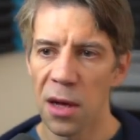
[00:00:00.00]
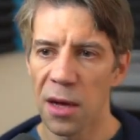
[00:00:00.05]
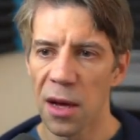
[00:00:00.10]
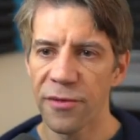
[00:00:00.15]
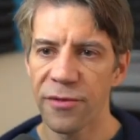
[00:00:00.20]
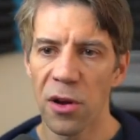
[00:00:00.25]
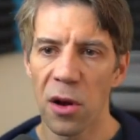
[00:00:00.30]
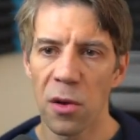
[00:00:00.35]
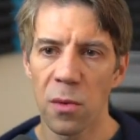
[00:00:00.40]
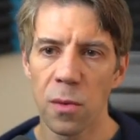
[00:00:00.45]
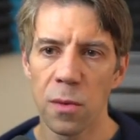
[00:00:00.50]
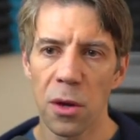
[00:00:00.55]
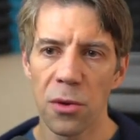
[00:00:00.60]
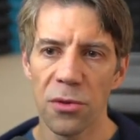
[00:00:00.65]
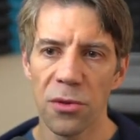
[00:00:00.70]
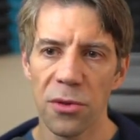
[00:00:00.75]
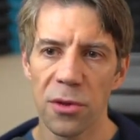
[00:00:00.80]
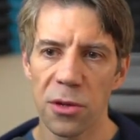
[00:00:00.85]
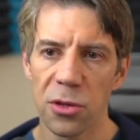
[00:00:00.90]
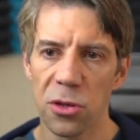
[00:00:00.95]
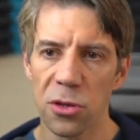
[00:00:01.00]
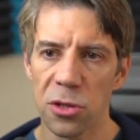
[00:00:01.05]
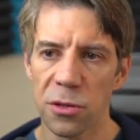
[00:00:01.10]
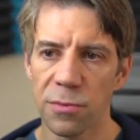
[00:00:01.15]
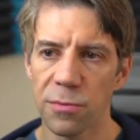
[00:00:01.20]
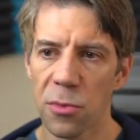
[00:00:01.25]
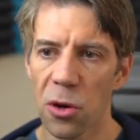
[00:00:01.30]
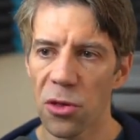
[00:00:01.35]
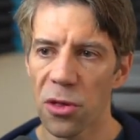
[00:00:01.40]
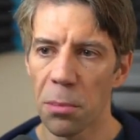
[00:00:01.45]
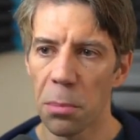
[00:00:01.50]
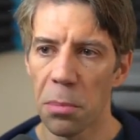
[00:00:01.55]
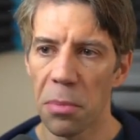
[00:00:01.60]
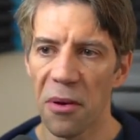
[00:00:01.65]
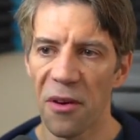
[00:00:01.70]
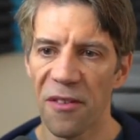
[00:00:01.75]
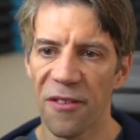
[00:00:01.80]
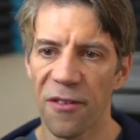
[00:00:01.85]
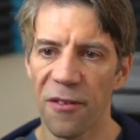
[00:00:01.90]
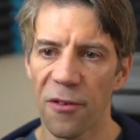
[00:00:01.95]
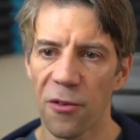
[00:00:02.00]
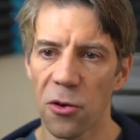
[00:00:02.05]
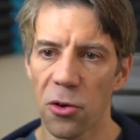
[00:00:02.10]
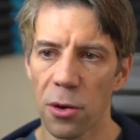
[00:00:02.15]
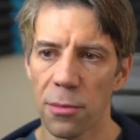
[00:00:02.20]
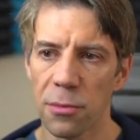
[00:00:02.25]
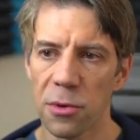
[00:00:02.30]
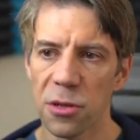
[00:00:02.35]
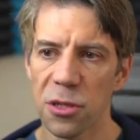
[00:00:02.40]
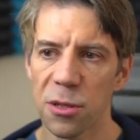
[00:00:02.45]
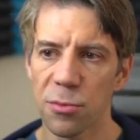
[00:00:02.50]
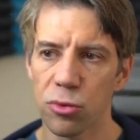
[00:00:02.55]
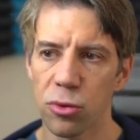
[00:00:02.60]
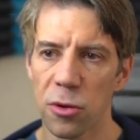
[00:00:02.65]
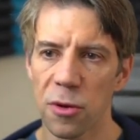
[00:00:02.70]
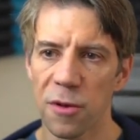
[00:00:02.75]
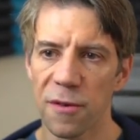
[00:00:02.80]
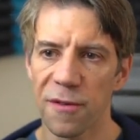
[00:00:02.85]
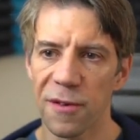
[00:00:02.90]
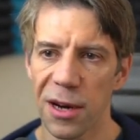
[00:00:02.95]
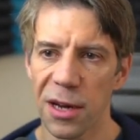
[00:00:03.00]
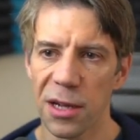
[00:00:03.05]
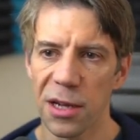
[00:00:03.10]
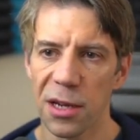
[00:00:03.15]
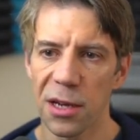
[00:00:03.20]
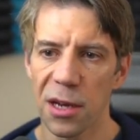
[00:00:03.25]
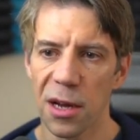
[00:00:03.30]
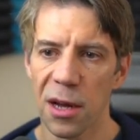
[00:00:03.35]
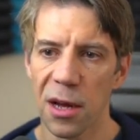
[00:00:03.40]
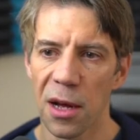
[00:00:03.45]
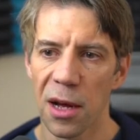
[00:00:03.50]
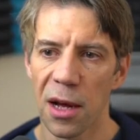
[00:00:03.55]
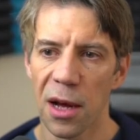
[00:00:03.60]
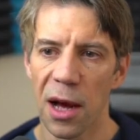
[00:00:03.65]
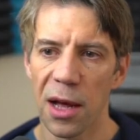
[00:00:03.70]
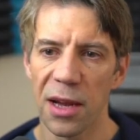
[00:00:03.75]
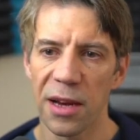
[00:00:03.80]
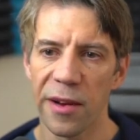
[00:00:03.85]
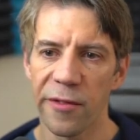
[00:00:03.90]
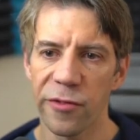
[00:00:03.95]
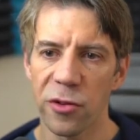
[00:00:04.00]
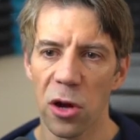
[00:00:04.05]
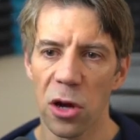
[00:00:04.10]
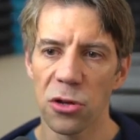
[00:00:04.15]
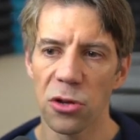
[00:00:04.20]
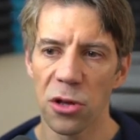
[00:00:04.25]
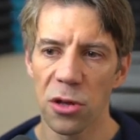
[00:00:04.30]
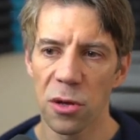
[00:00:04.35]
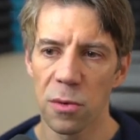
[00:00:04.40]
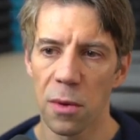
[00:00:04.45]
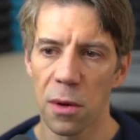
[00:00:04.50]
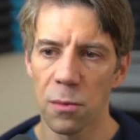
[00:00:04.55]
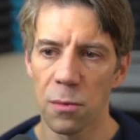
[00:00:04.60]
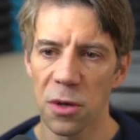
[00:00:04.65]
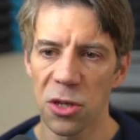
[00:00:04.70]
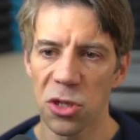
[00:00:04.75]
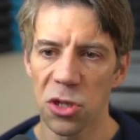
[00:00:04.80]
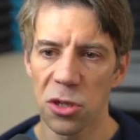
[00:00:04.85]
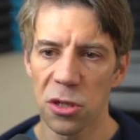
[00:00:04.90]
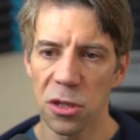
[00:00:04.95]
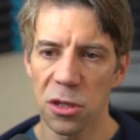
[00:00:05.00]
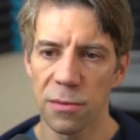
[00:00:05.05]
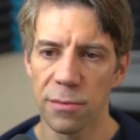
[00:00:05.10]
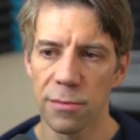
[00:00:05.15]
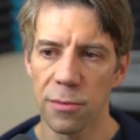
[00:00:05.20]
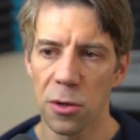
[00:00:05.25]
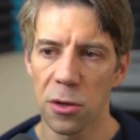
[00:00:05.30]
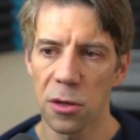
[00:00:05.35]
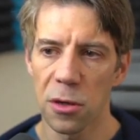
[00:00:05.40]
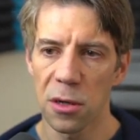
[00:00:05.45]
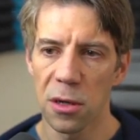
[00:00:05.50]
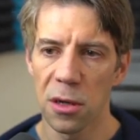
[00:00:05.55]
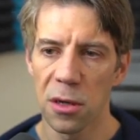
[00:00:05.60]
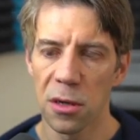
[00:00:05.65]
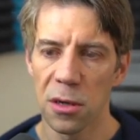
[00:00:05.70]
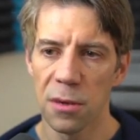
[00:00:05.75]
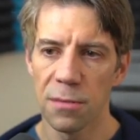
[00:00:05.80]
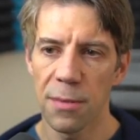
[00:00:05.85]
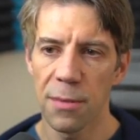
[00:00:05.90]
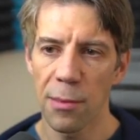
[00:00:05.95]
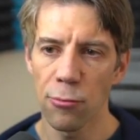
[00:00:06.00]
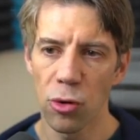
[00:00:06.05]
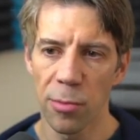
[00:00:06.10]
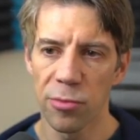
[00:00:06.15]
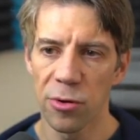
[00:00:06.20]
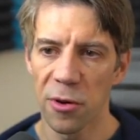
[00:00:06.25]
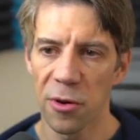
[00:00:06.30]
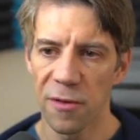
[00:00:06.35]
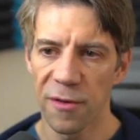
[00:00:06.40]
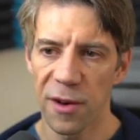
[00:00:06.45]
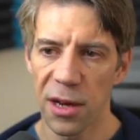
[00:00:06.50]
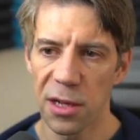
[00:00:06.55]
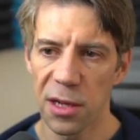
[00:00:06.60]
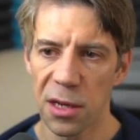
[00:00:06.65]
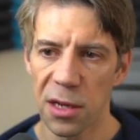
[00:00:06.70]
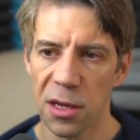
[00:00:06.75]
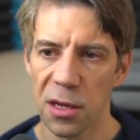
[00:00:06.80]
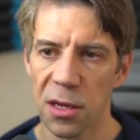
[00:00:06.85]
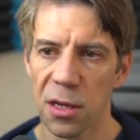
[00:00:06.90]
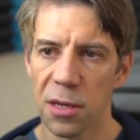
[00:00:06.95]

I've got one that does more the performance profiling, and then I've got another one which does more memory profiling.